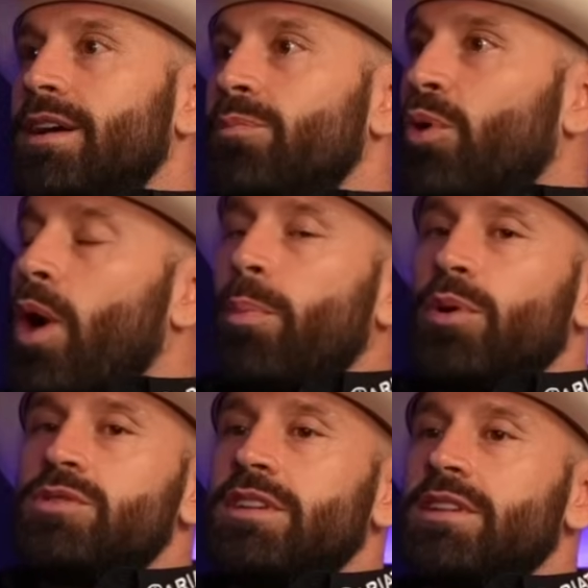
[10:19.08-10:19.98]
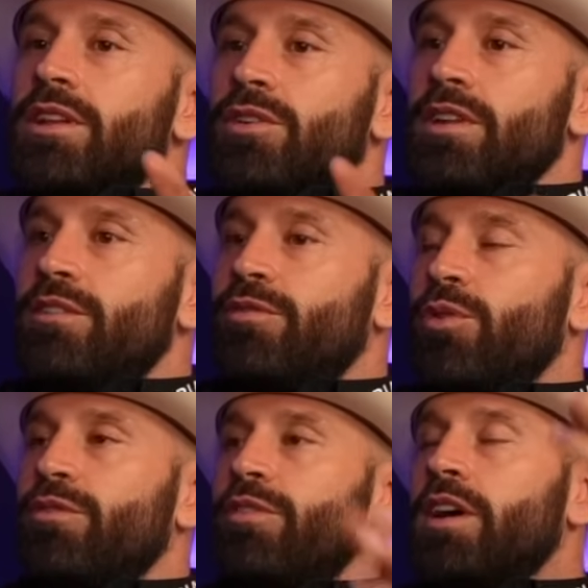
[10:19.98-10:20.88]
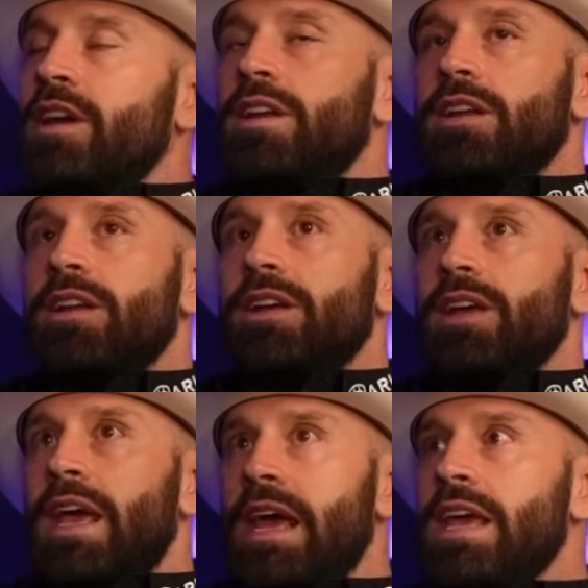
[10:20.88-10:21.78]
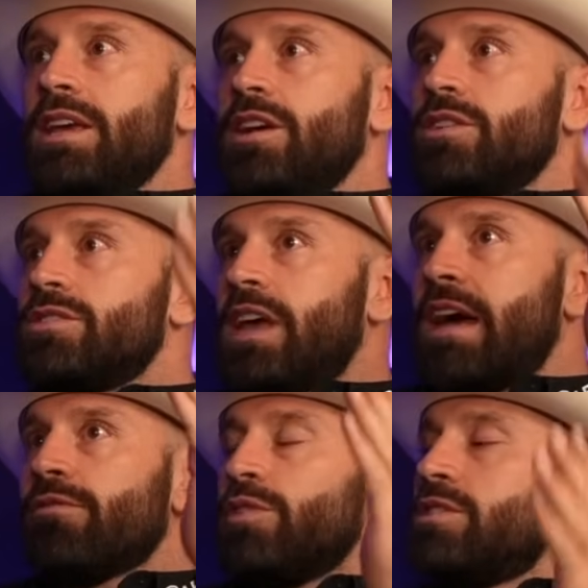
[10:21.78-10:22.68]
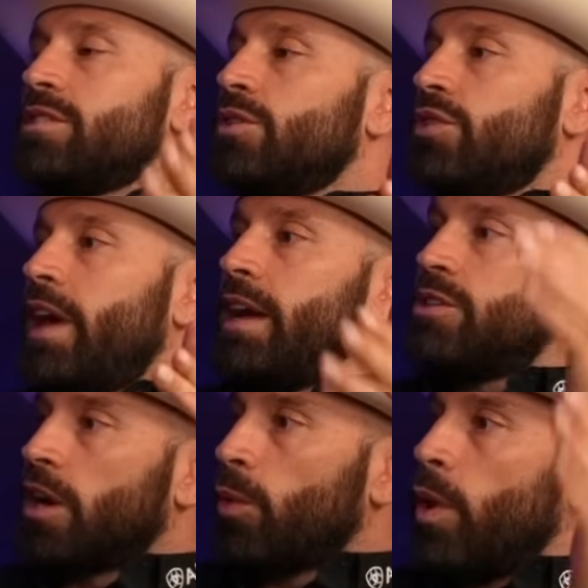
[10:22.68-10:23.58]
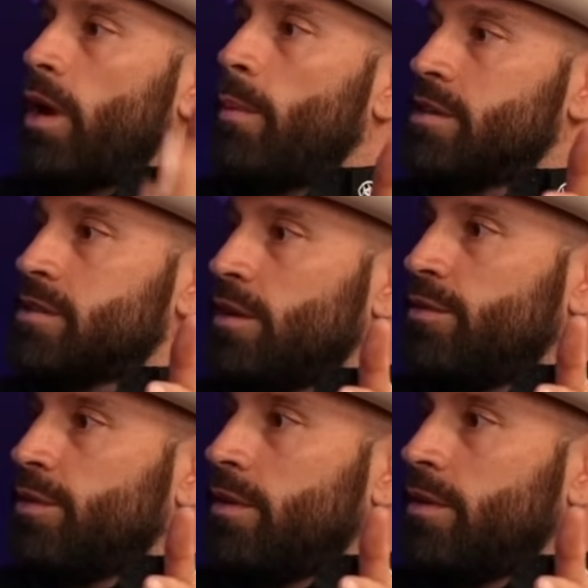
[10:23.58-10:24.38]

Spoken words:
bro, I posted literally for fucking 8 years every single day trying to one up myself.